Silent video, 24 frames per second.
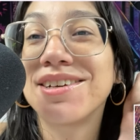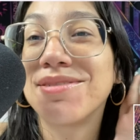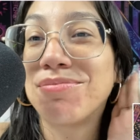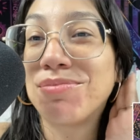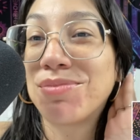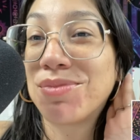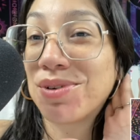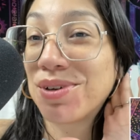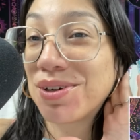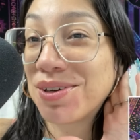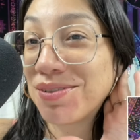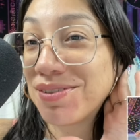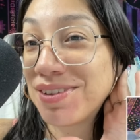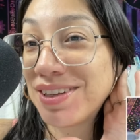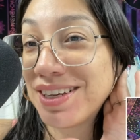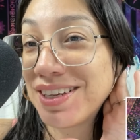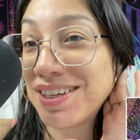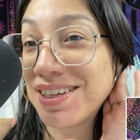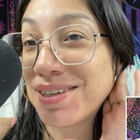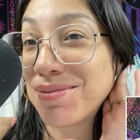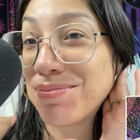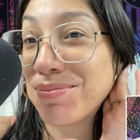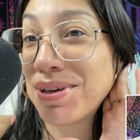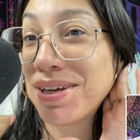more of
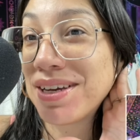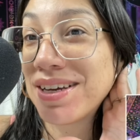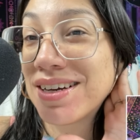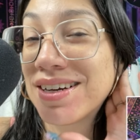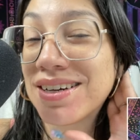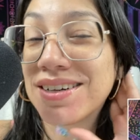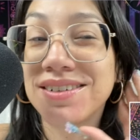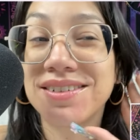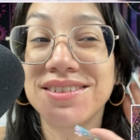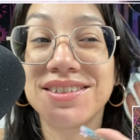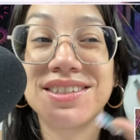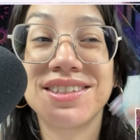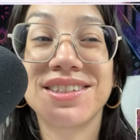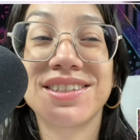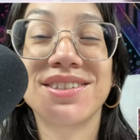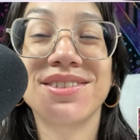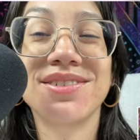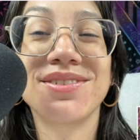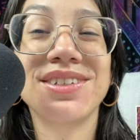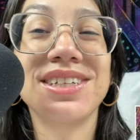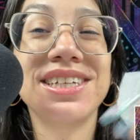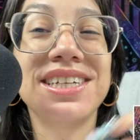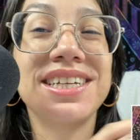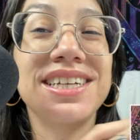like a penthouse
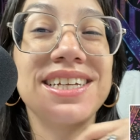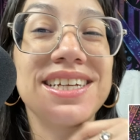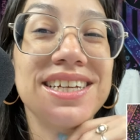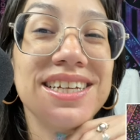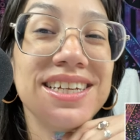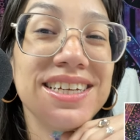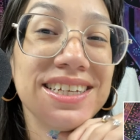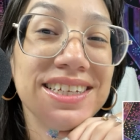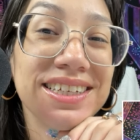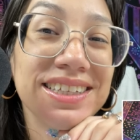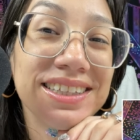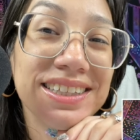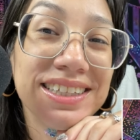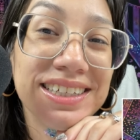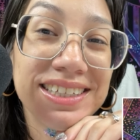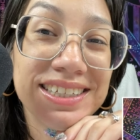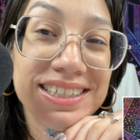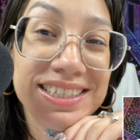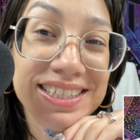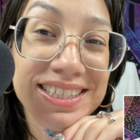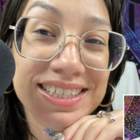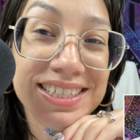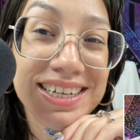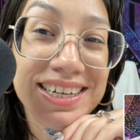suite and like
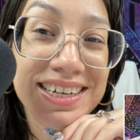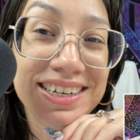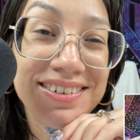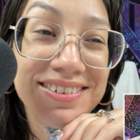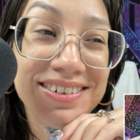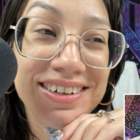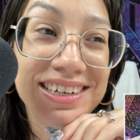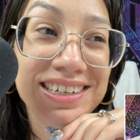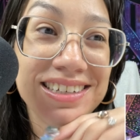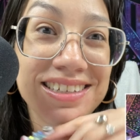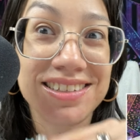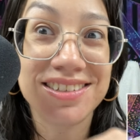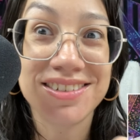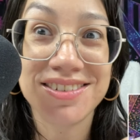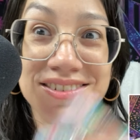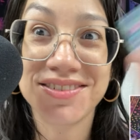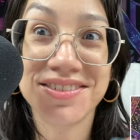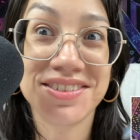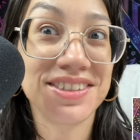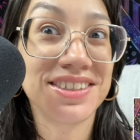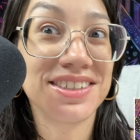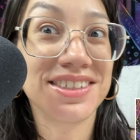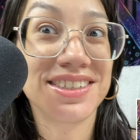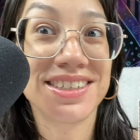a skyrise
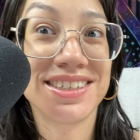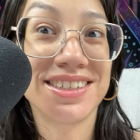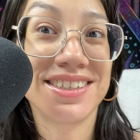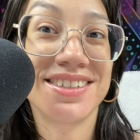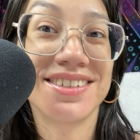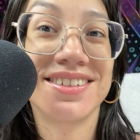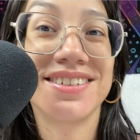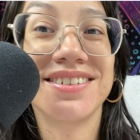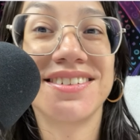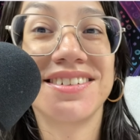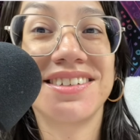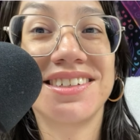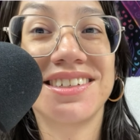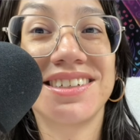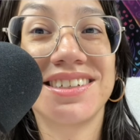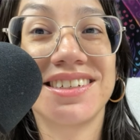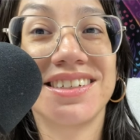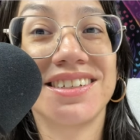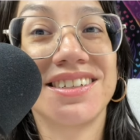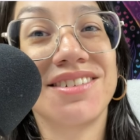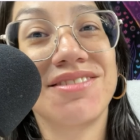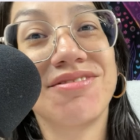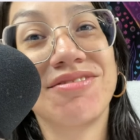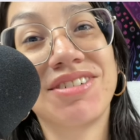overlooking the
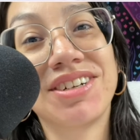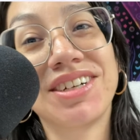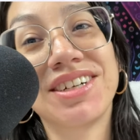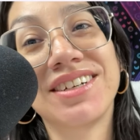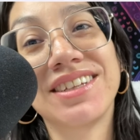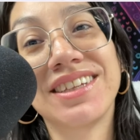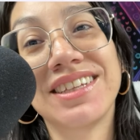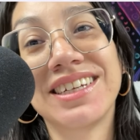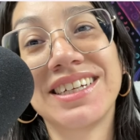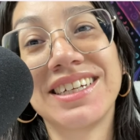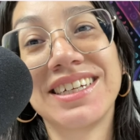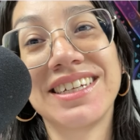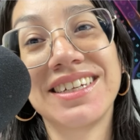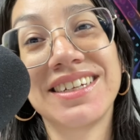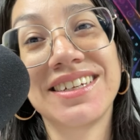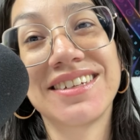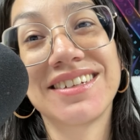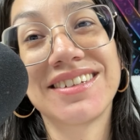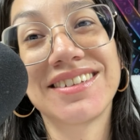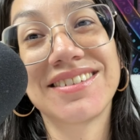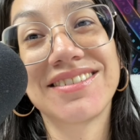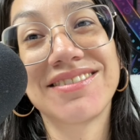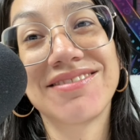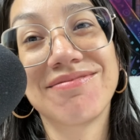ocean where like
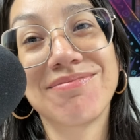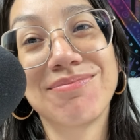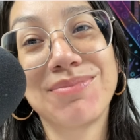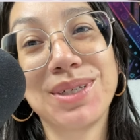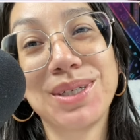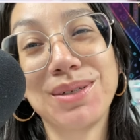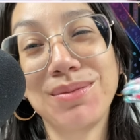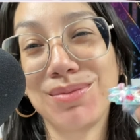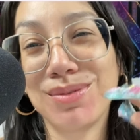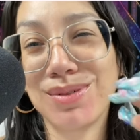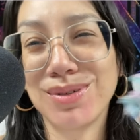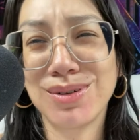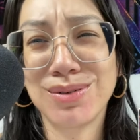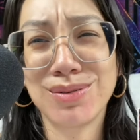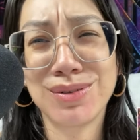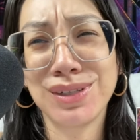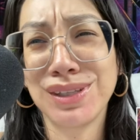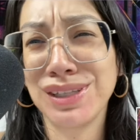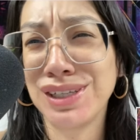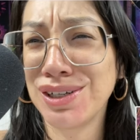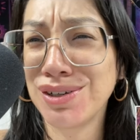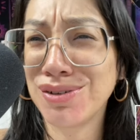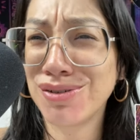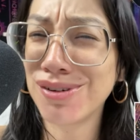people are
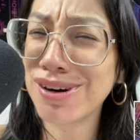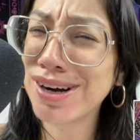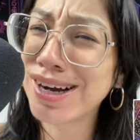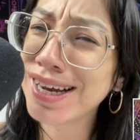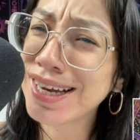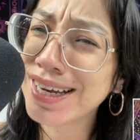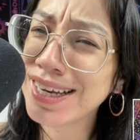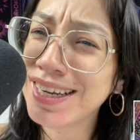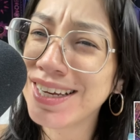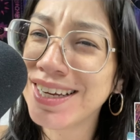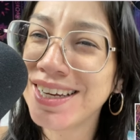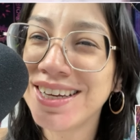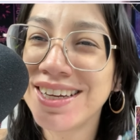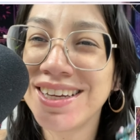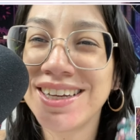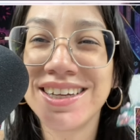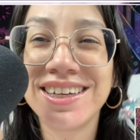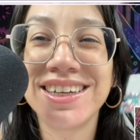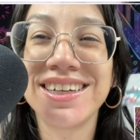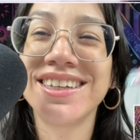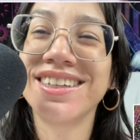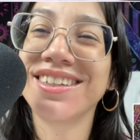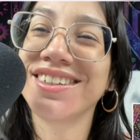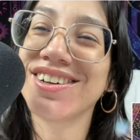really quiet
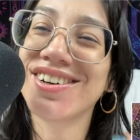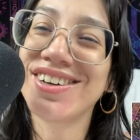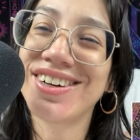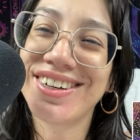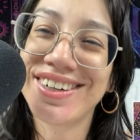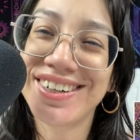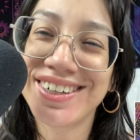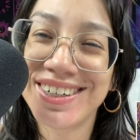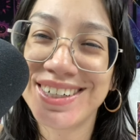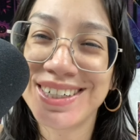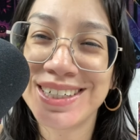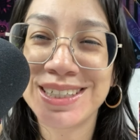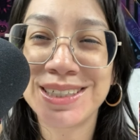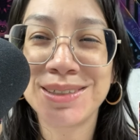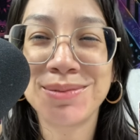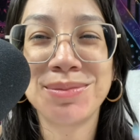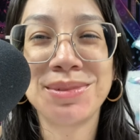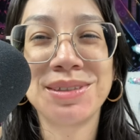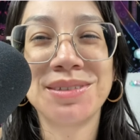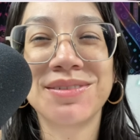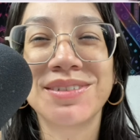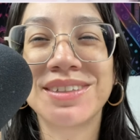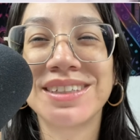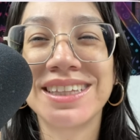and calm
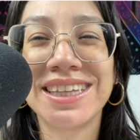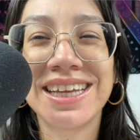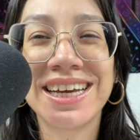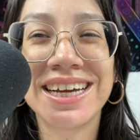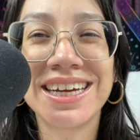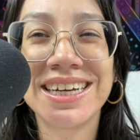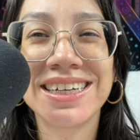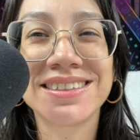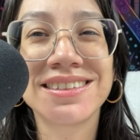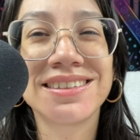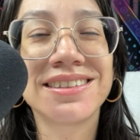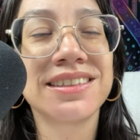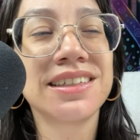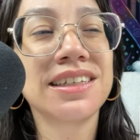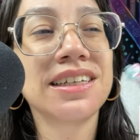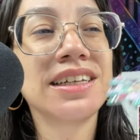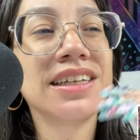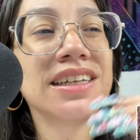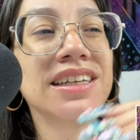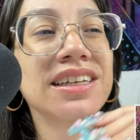and relaxed.